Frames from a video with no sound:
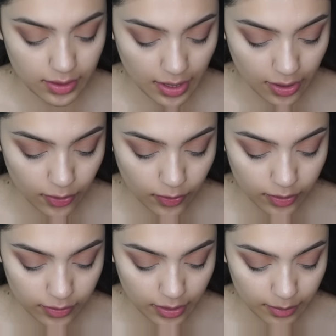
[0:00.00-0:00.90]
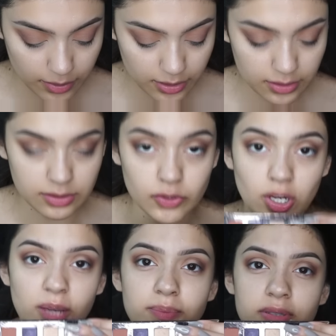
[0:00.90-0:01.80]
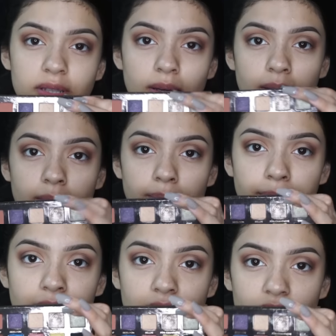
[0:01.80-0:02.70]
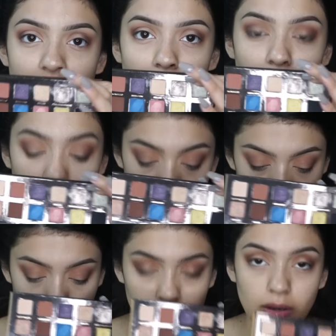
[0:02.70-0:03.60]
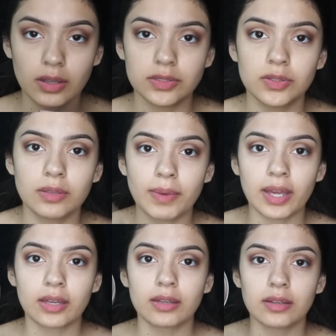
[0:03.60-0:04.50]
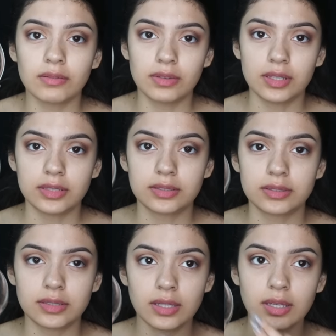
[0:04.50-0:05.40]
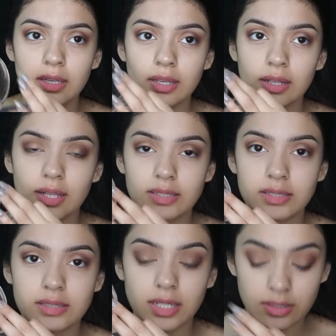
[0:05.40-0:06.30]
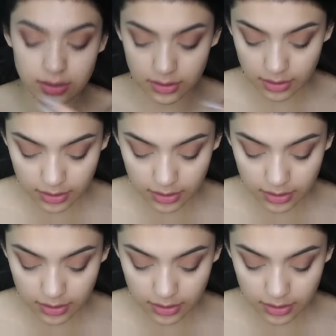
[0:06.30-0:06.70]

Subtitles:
Now I'm gonna scrape some pink champagne onto the back of this glass container.